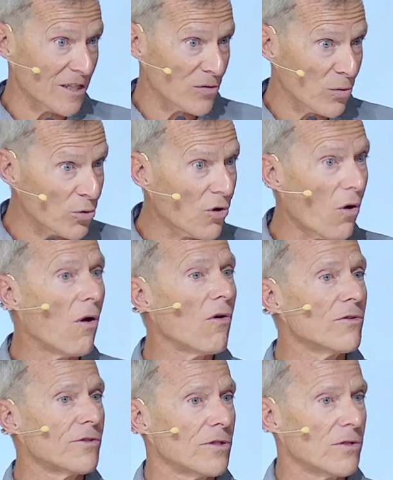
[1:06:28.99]
that's what we're
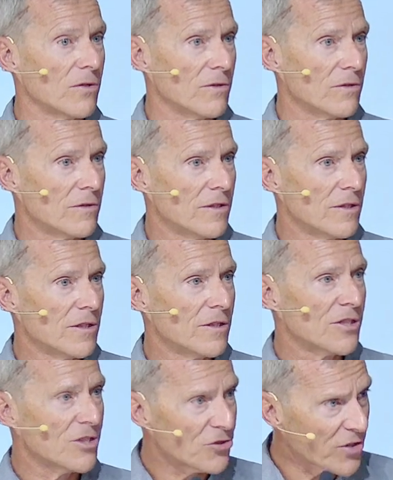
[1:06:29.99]
called to,
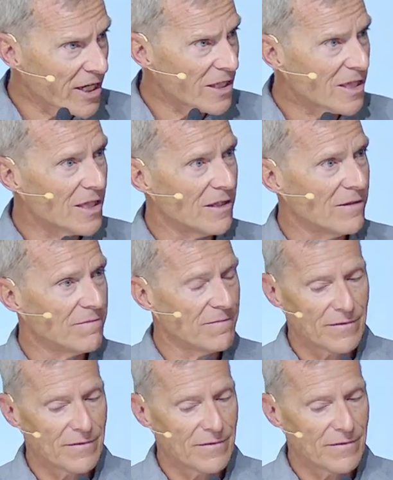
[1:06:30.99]
to strengthen,